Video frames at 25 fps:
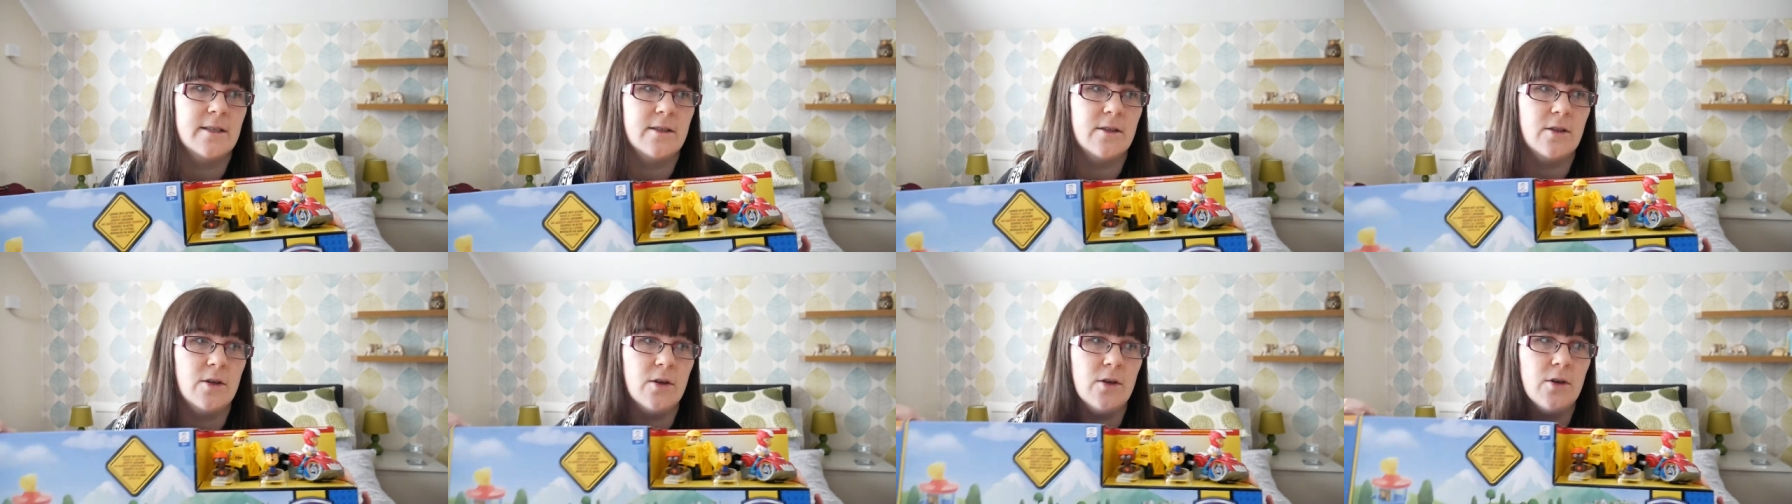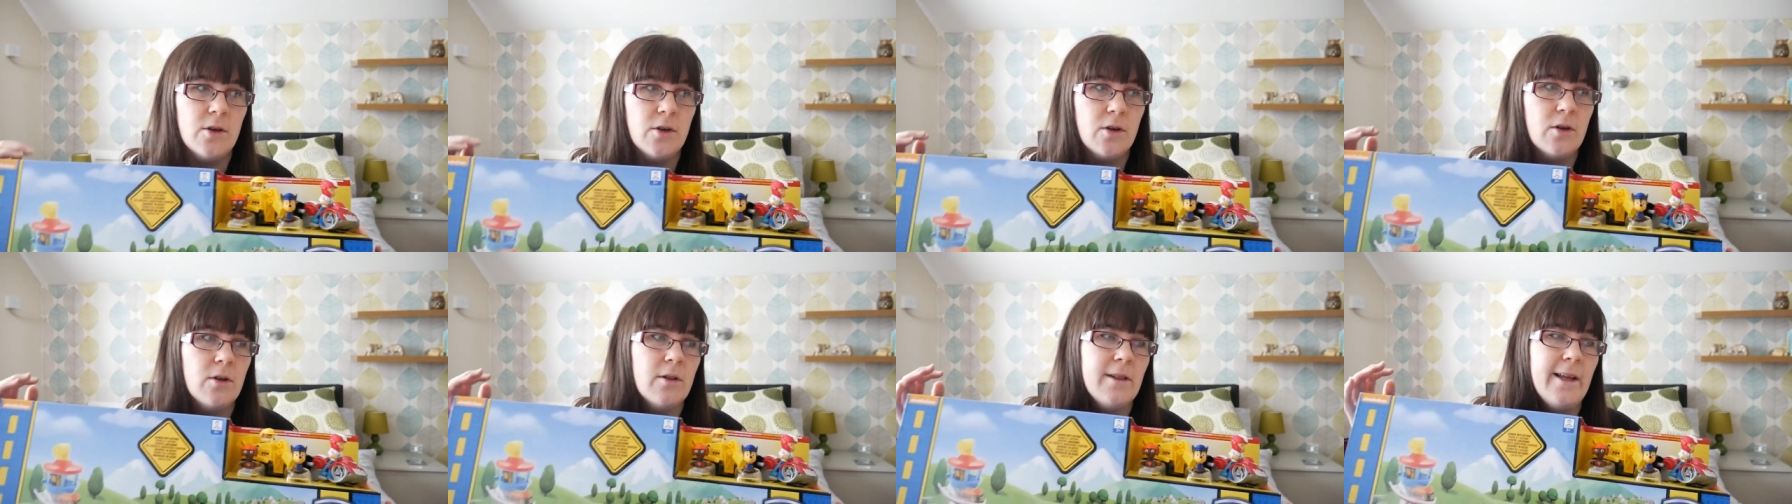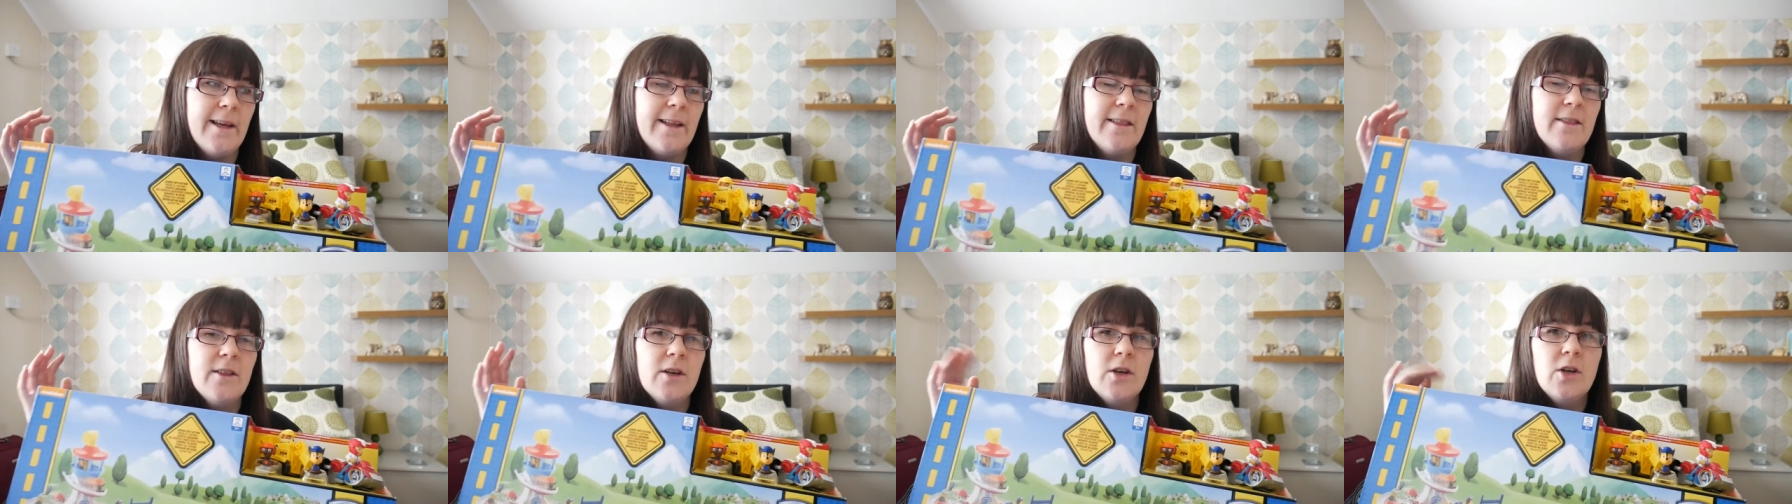the
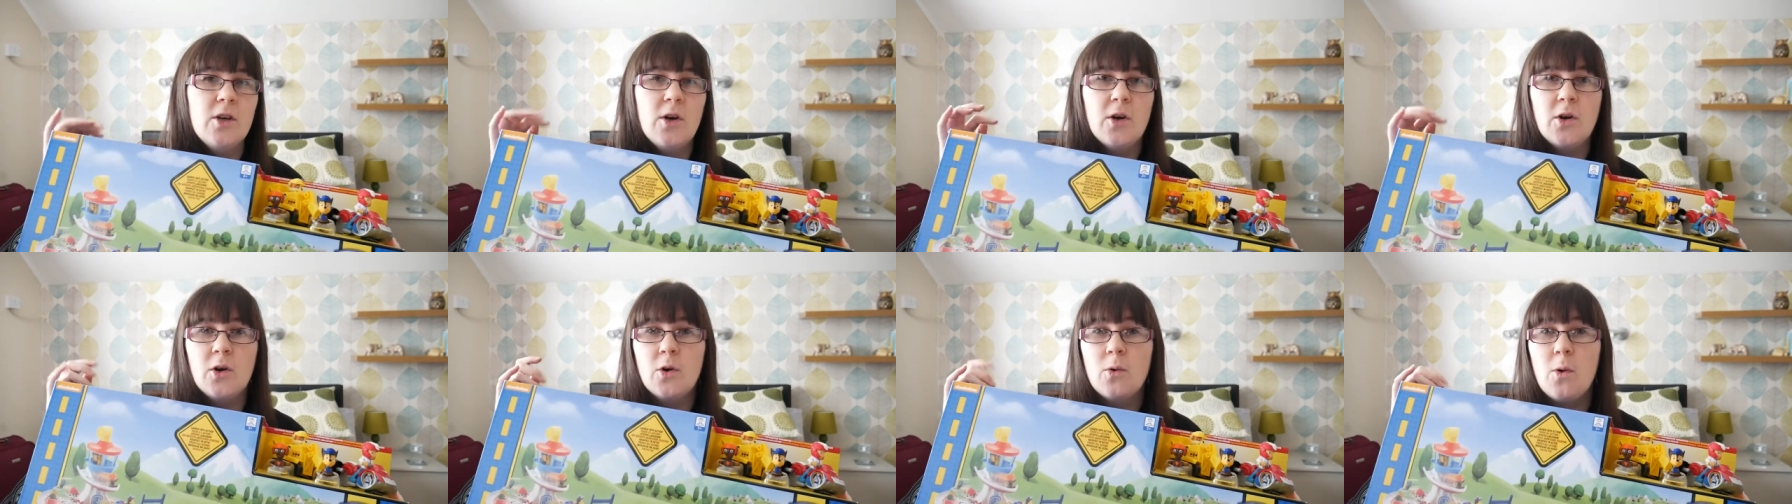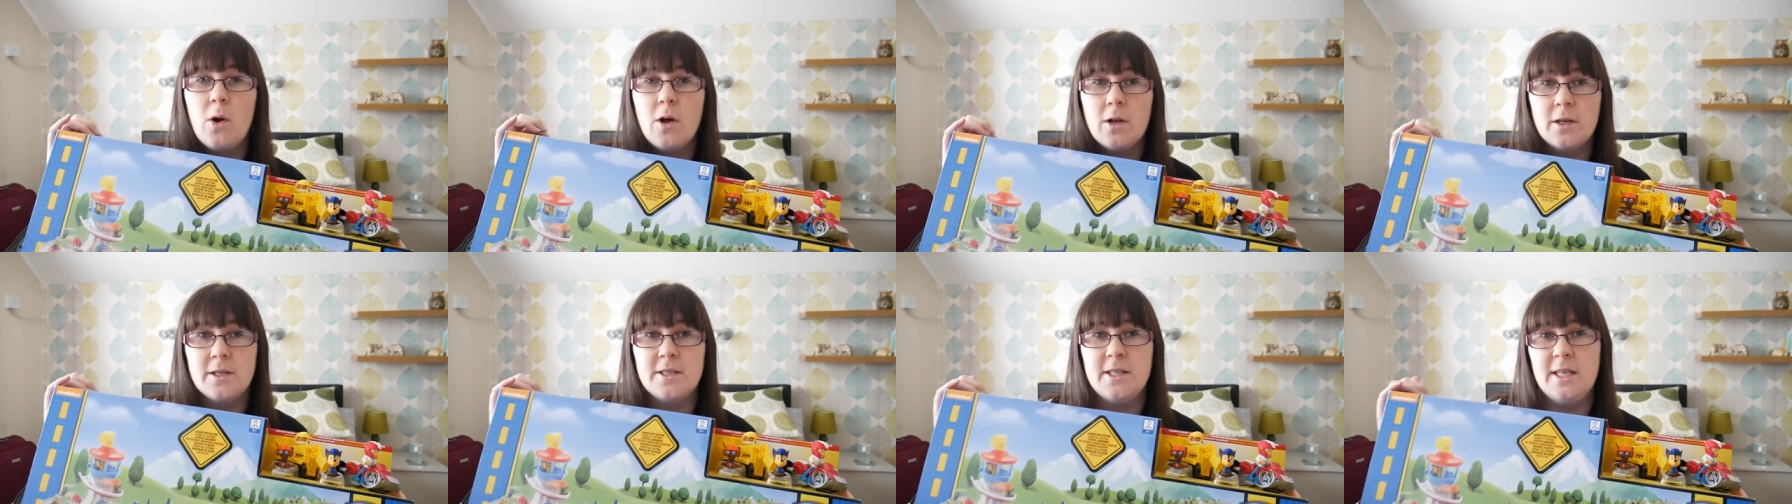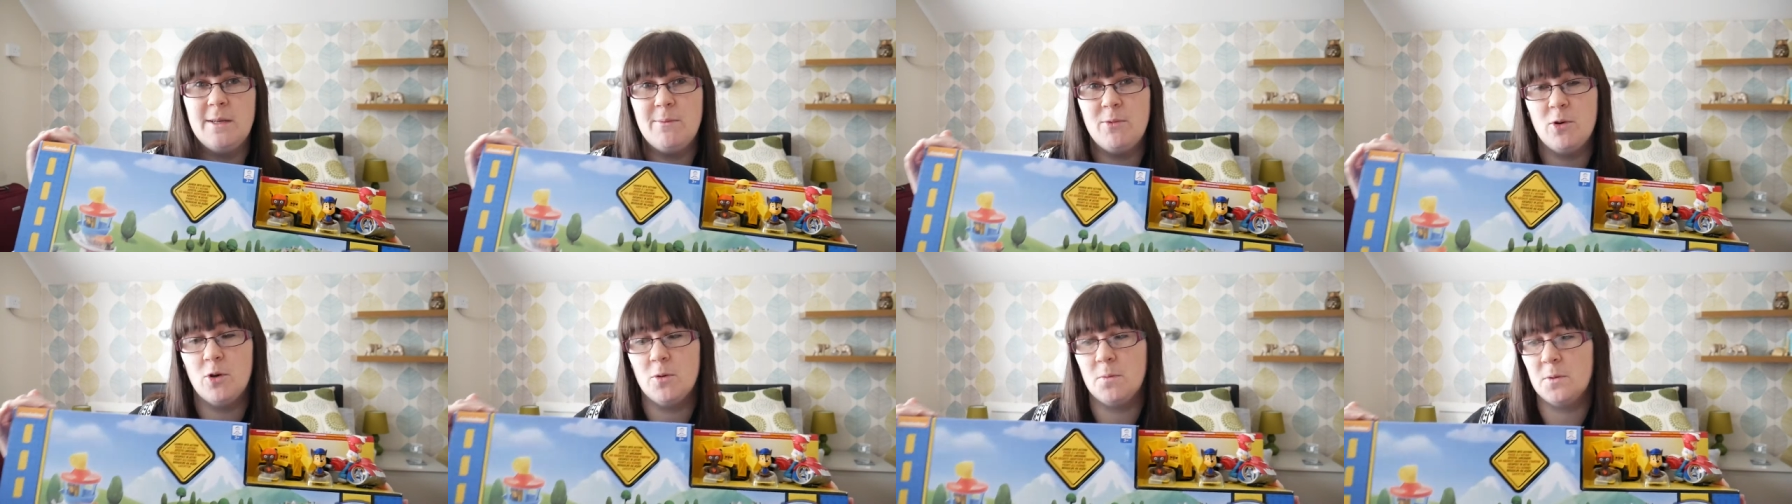like the good
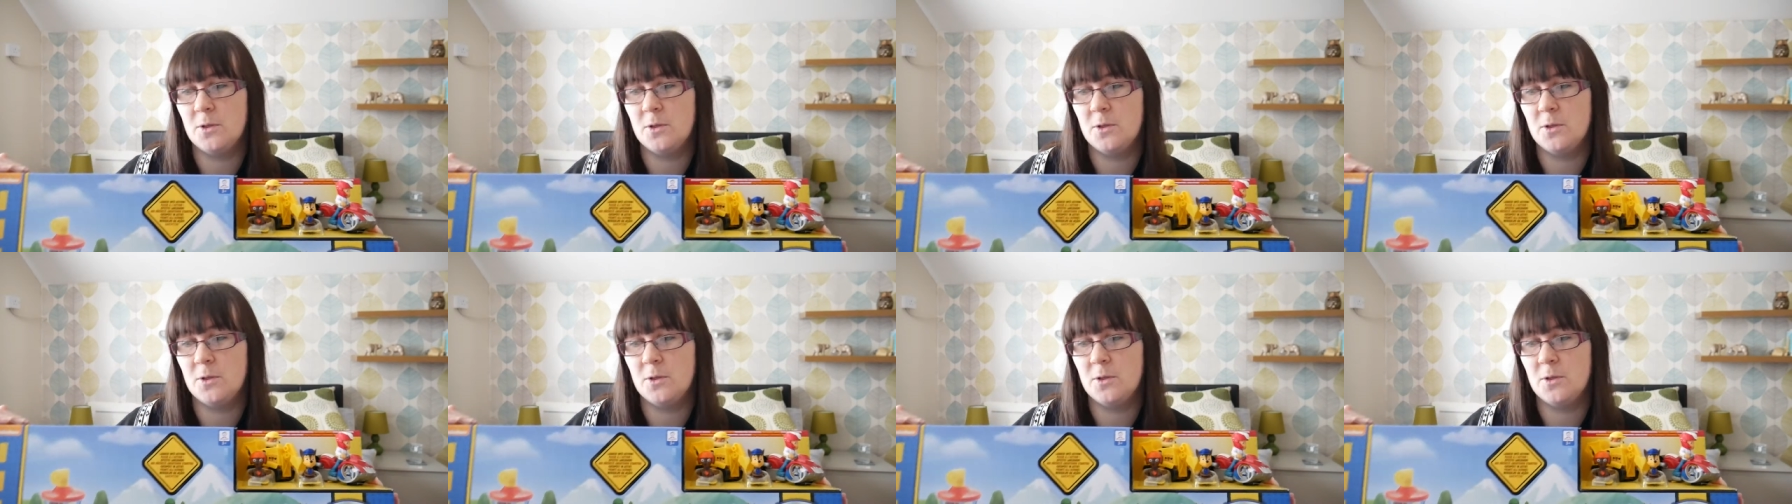quality Paw